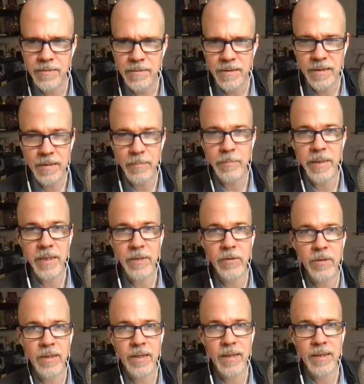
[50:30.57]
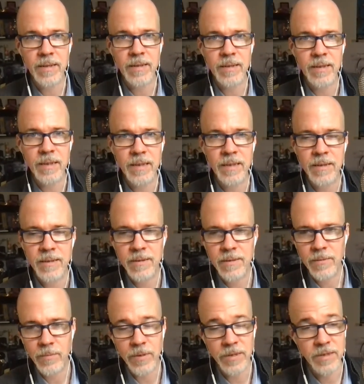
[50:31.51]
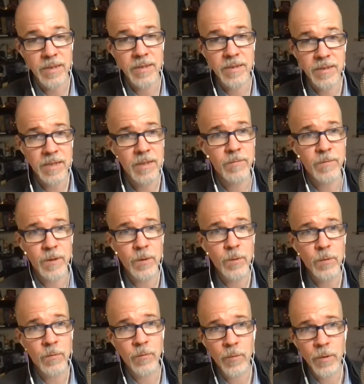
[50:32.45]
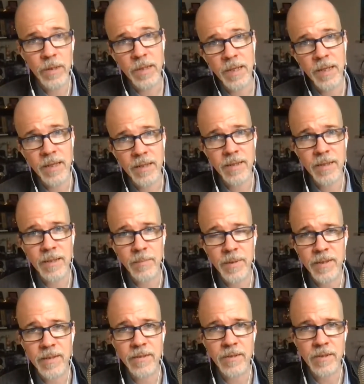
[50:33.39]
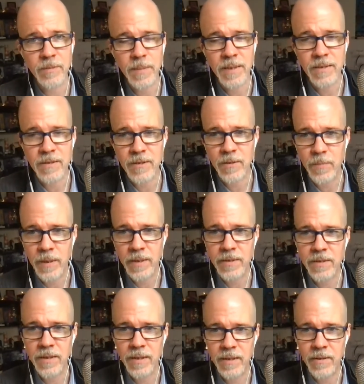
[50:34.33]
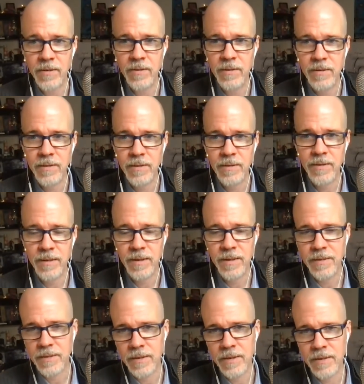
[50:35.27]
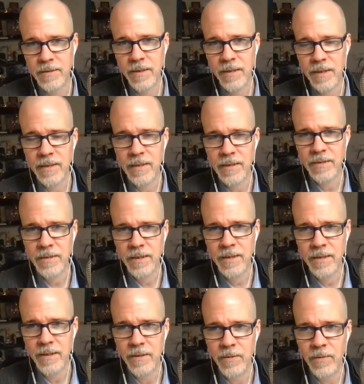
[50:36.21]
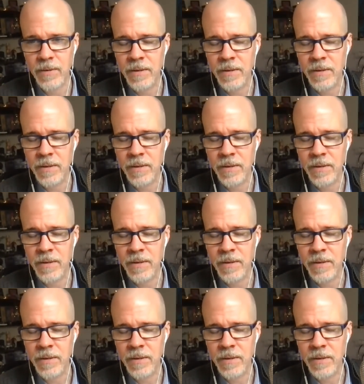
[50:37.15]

and the better candy, which they just give you free candy because you spend so much there. It's like a casino,